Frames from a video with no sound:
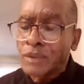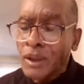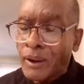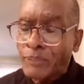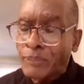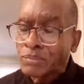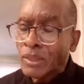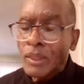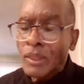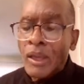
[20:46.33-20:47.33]
I have
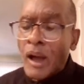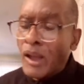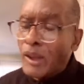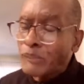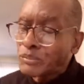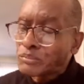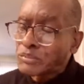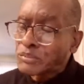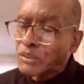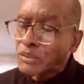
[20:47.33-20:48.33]
been going
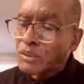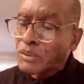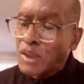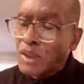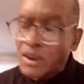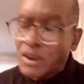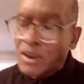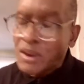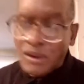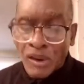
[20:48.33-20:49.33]
through some stuff, but I
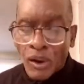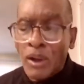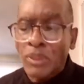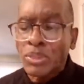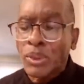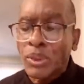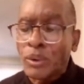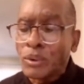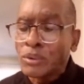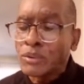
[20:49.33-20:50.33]
turn it
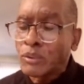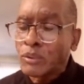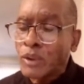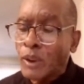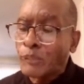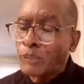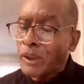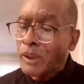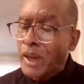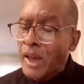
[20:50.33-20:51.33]
all up to God.
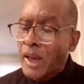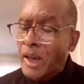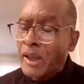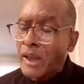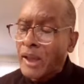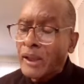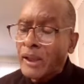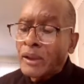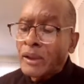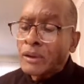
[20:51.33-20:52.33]
Trust
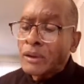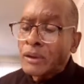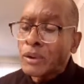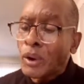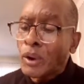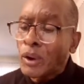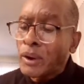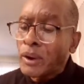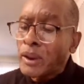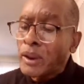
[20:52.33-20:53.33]
and believe in
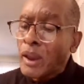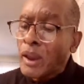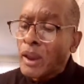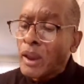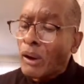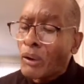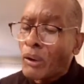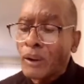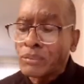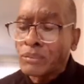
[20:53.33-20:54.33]
Him.
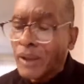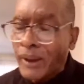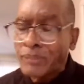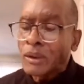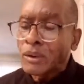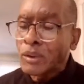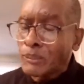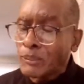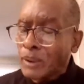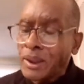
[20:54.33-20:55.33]
He'll make
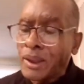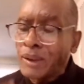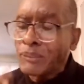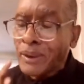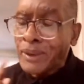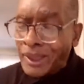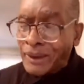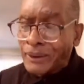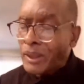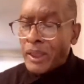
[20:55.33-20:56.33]
everything all
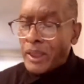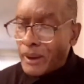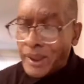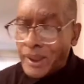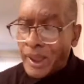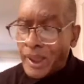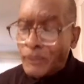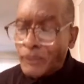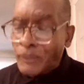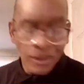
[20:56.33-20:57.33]
right.
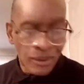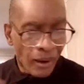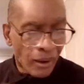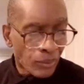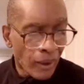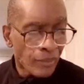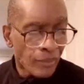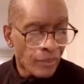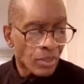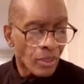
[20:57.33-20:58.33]
That's what I'm
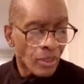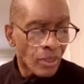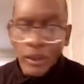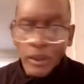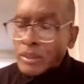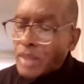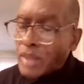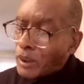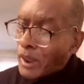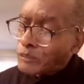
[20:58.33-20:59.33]
trying to engage you
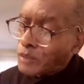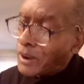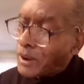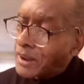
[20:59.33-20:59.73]
to do.